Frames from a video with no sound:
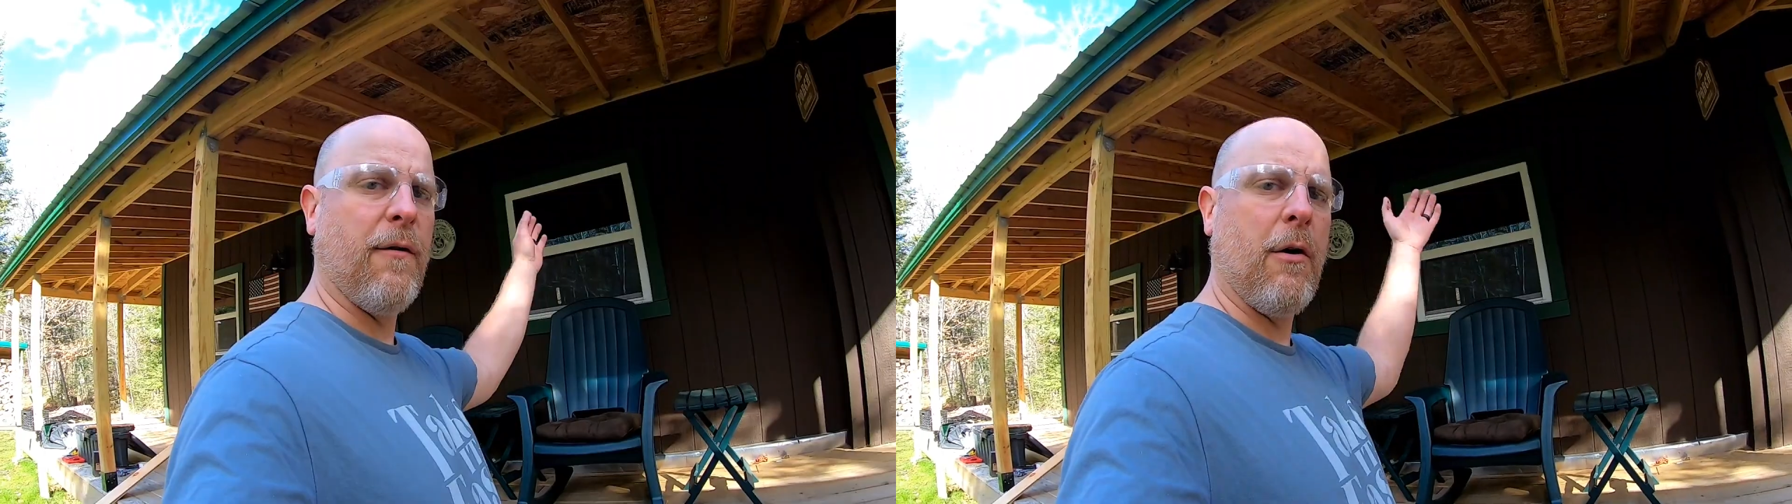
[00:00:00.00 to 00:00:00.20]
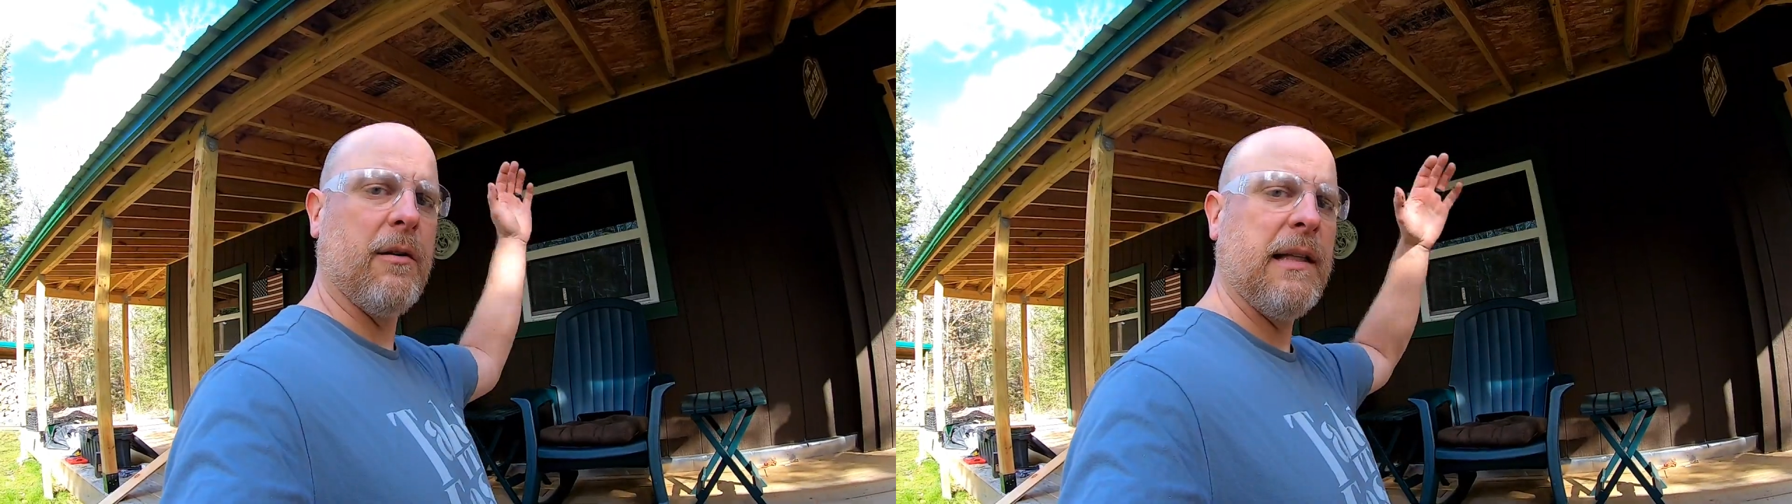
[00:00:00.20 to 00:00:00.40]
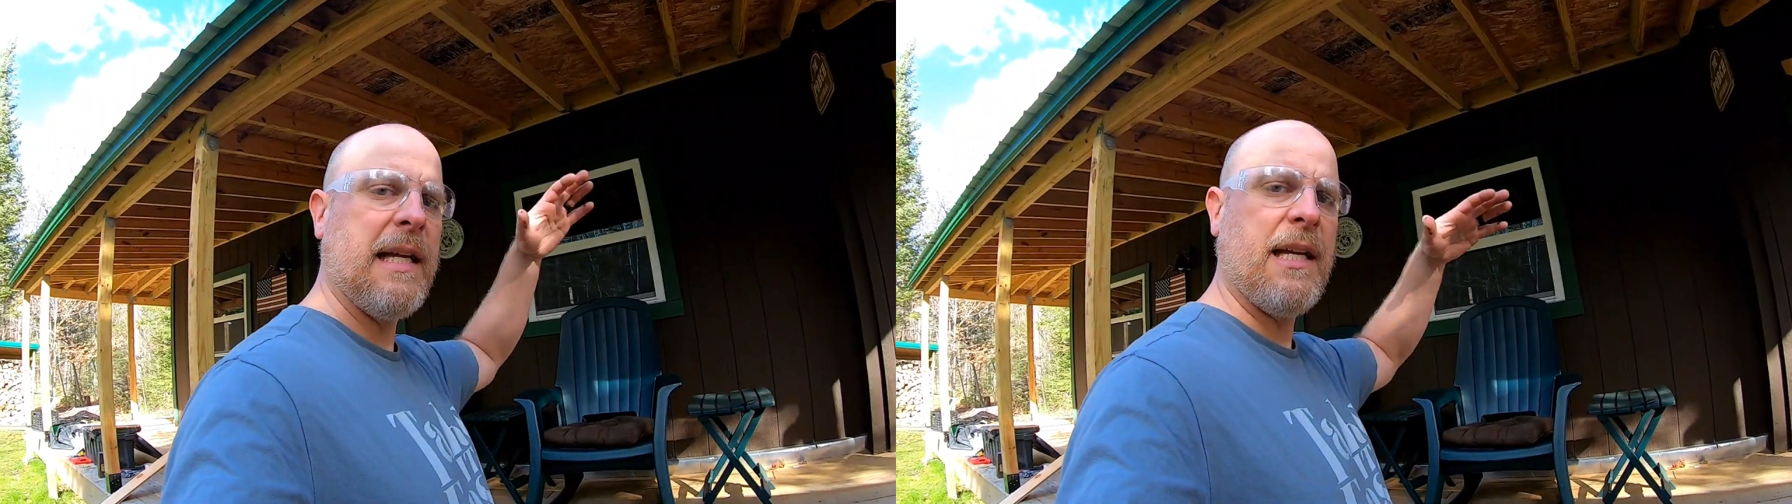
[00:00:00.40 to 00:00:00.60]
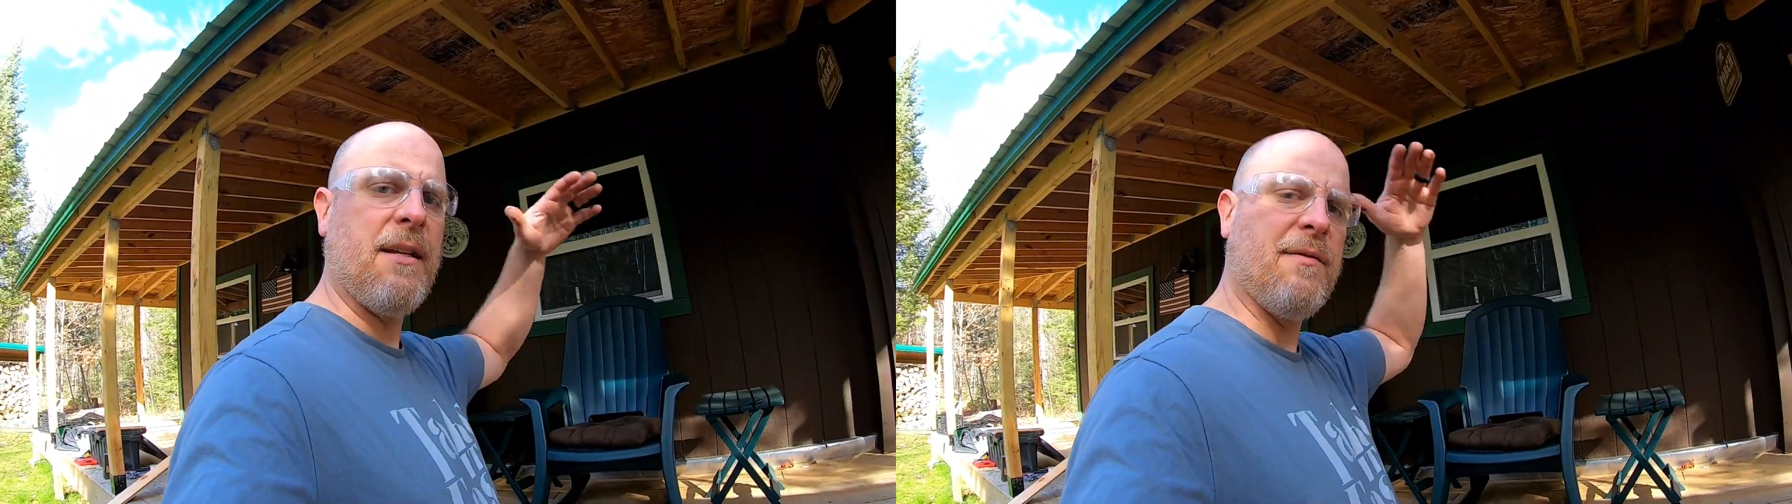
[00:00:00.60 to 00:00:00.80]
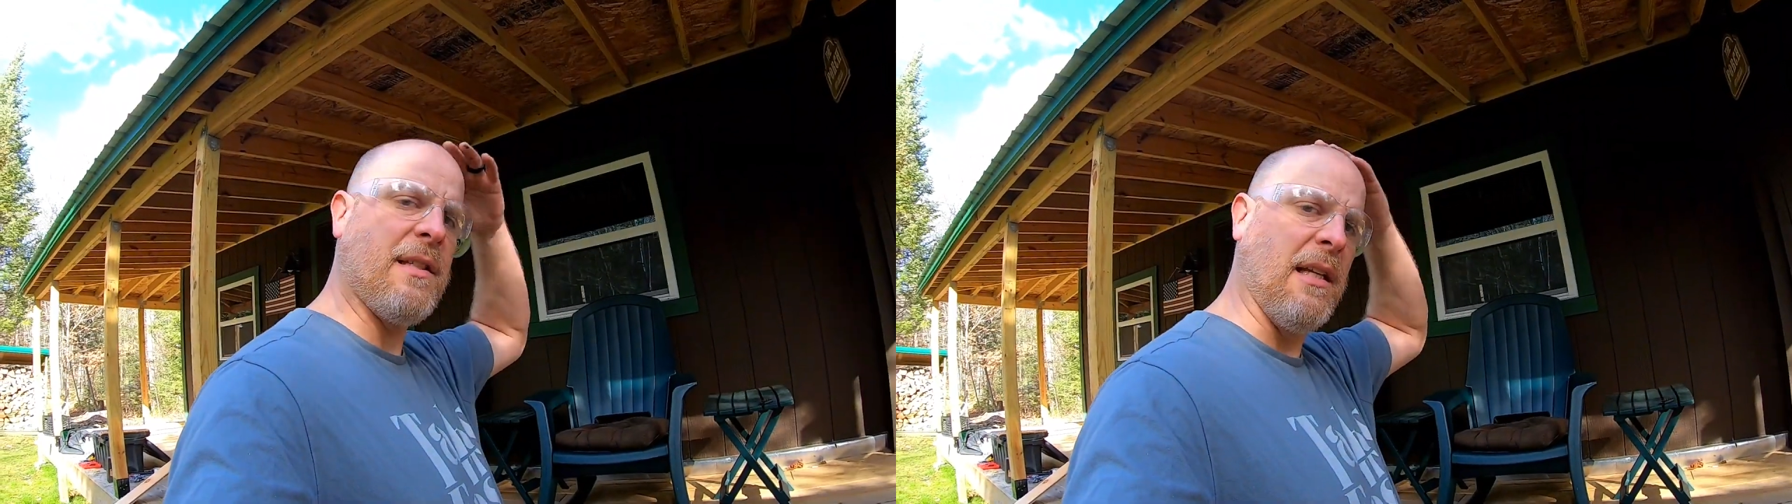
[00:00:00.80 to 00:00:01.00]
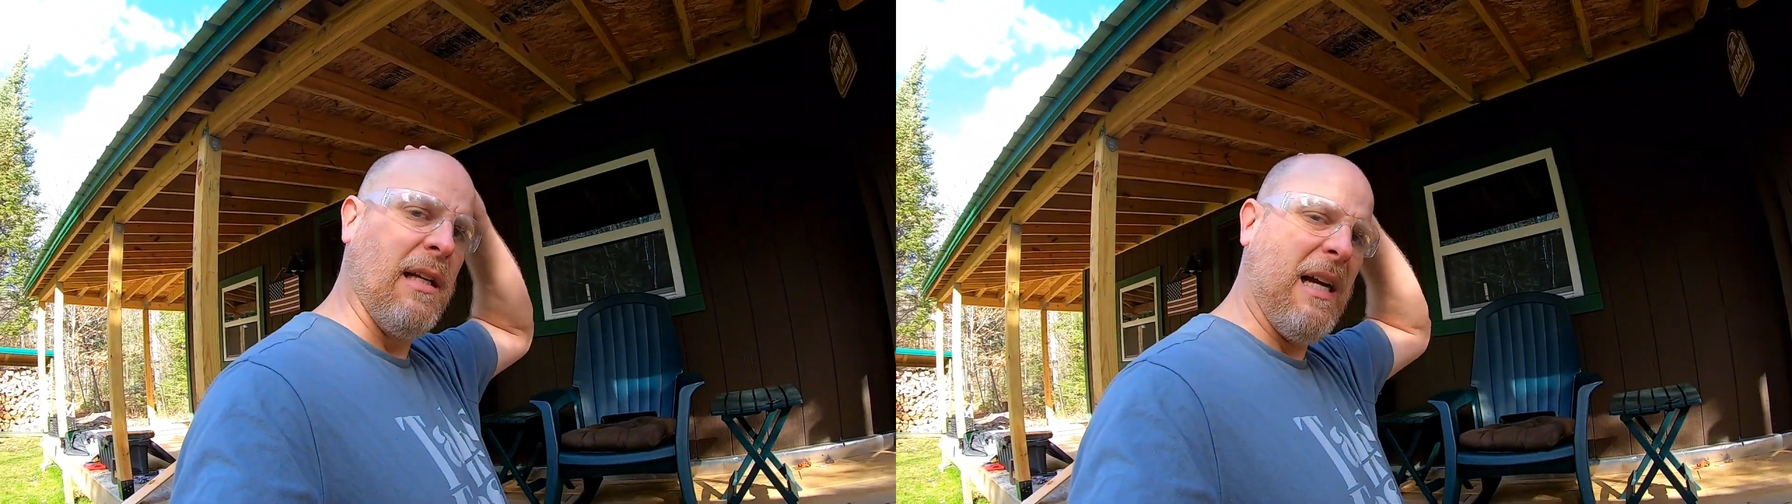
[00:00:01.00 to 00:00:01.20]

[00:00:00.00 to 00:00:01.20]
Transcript: fall leaves.